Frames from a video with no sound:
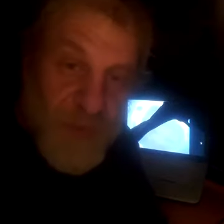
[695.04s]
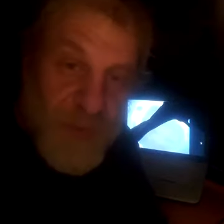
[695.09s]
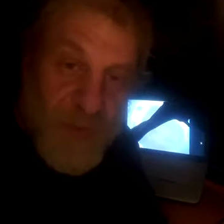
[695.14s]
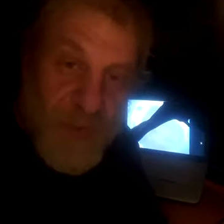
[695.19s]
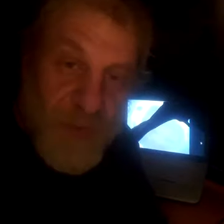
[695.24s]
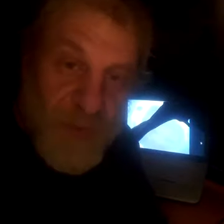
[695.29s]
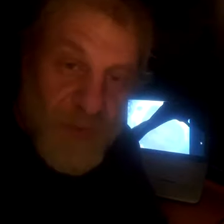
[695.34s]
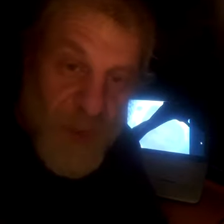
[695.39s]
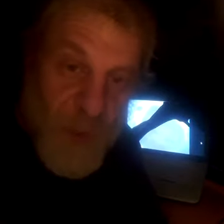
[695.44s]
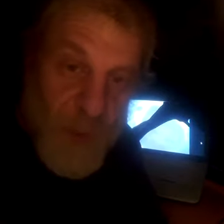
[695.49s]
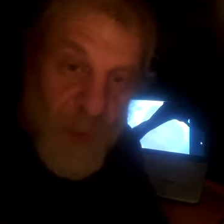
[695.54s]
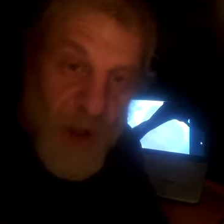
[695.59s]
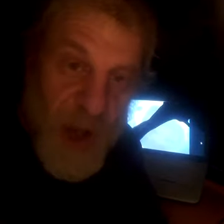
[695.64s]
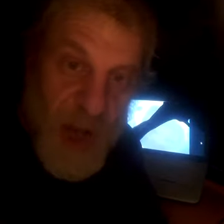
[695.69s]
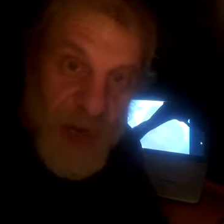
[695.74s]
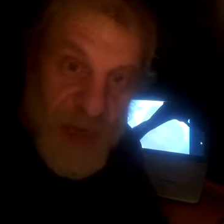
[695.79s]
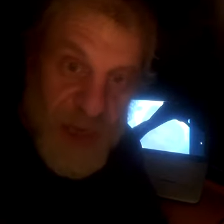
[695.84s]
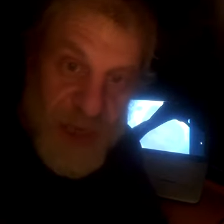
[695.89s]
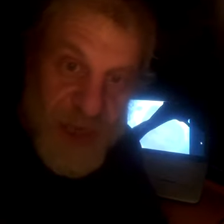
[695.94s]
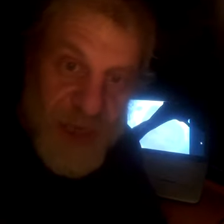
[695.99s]

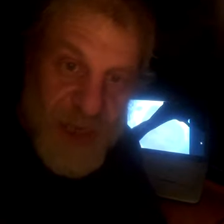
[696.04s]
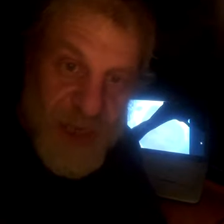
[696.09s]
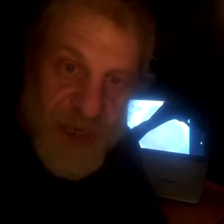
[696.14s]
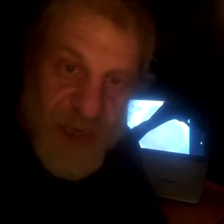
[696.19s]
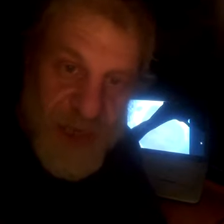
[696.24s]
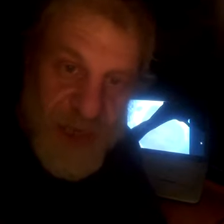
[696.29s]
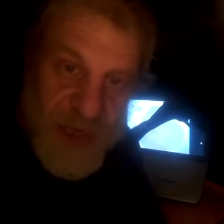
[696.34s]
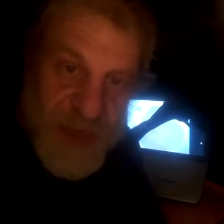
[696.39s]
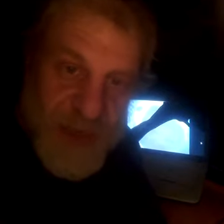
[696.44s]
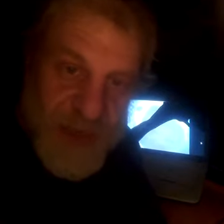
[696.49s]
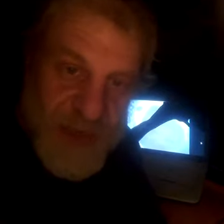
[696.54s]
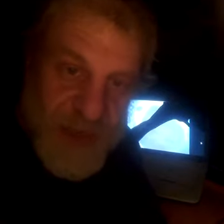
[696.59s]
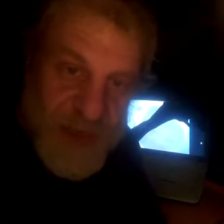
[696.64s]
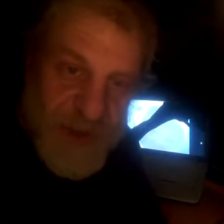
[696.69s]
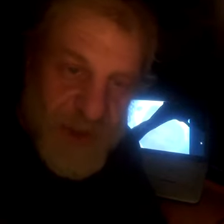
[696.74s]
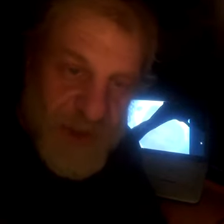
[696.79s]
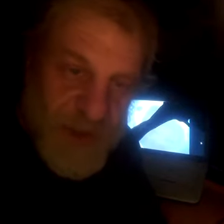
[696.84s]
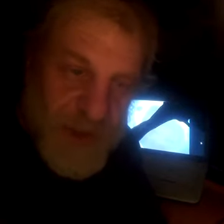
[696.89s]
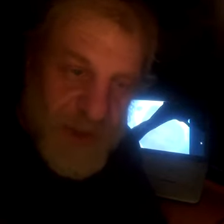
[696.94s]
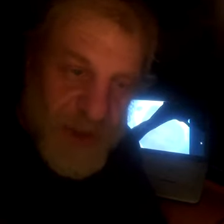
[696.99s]
robotic.
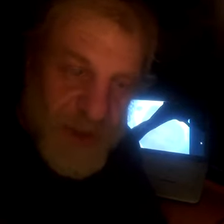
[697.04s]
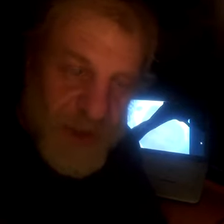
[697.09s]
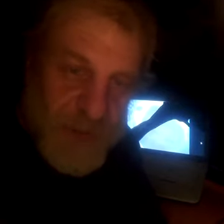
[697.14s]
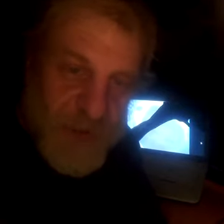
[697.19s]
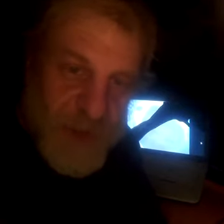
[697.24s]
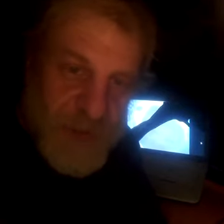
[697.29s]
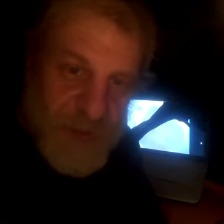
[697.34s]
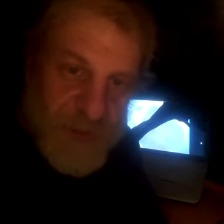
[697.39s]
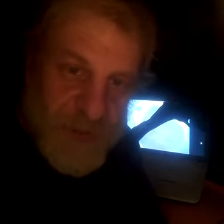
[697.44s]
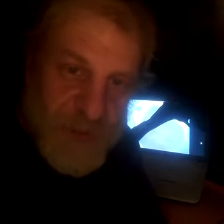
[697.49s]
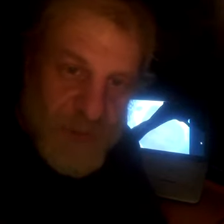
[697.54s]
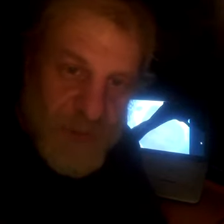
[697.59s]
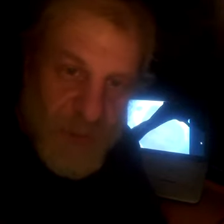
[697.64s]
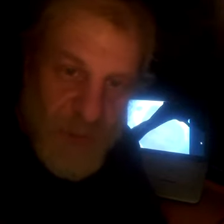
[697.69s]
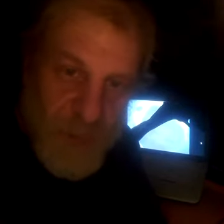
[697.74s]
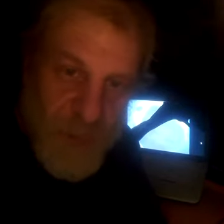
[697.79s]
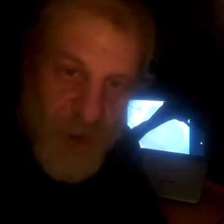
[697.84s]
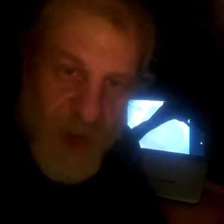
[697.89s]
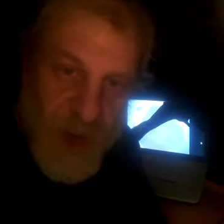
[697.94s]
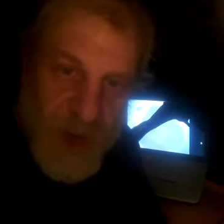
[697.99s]
How about some
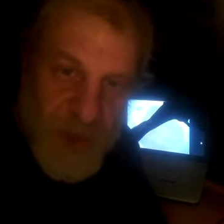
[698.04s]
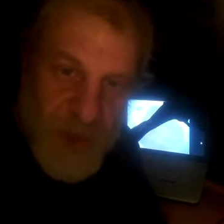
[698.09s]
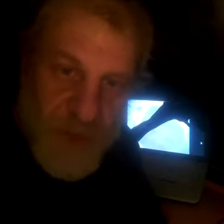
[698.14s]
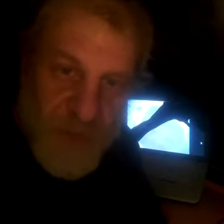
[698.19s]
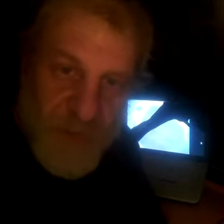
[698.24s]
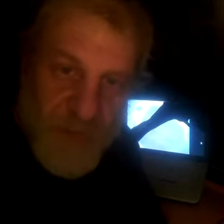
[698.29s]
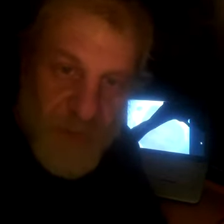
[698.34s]
robotic?